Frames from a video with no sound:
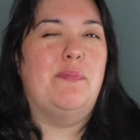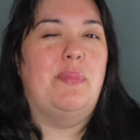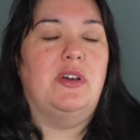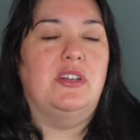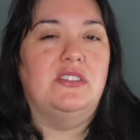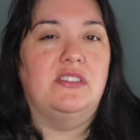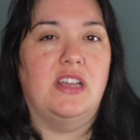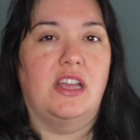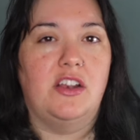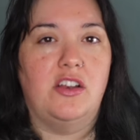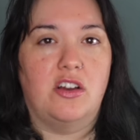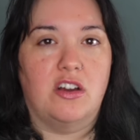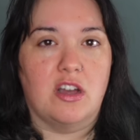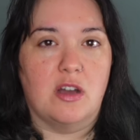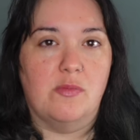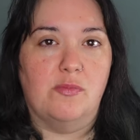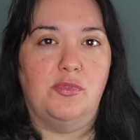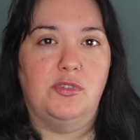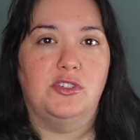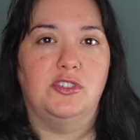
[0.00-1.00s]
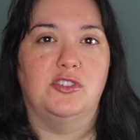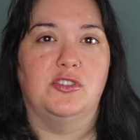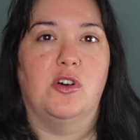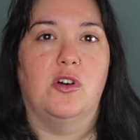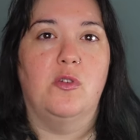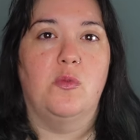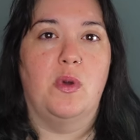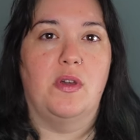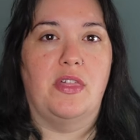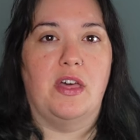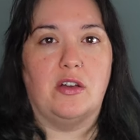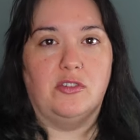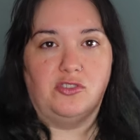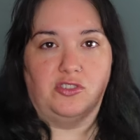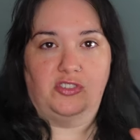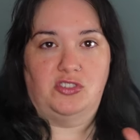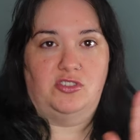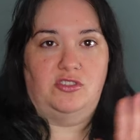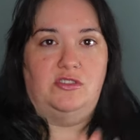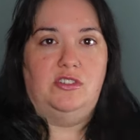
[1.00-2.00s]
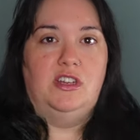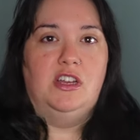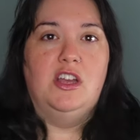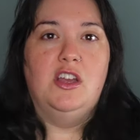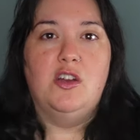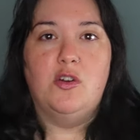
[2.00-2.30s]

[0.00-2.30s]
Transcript: outside your comfort zone without just